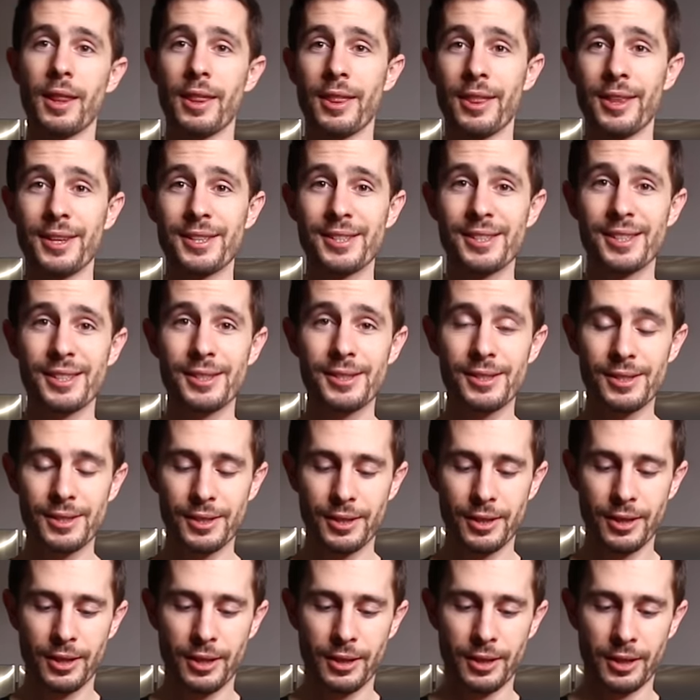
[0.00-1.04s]
This is
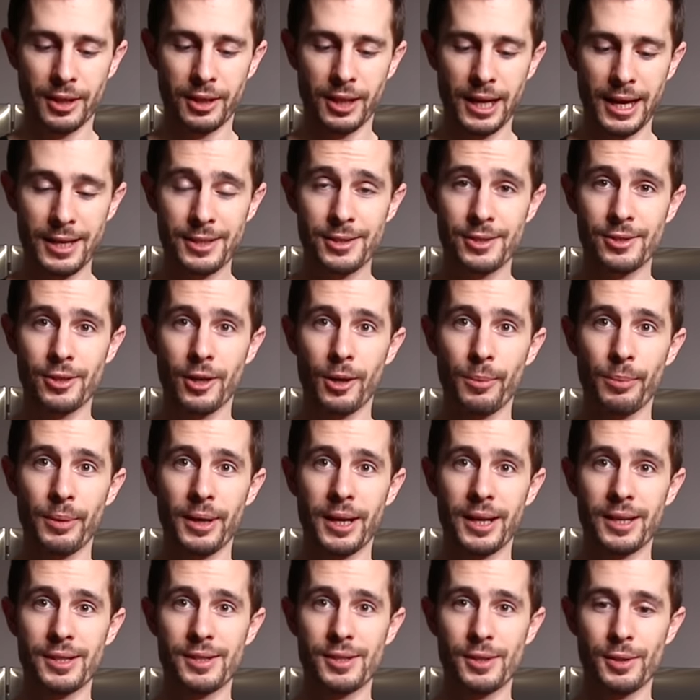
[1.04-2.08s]
the glass top,
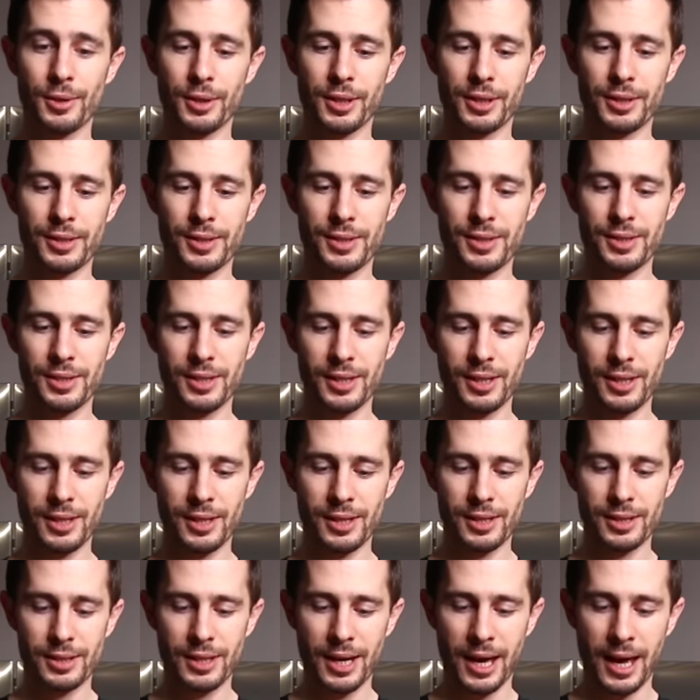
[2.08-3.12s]
and as you can see,
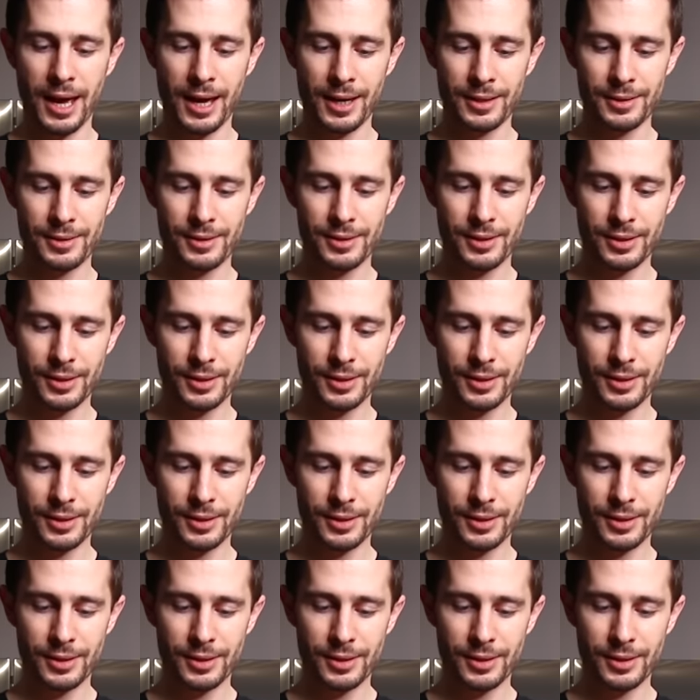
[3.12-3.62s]
it has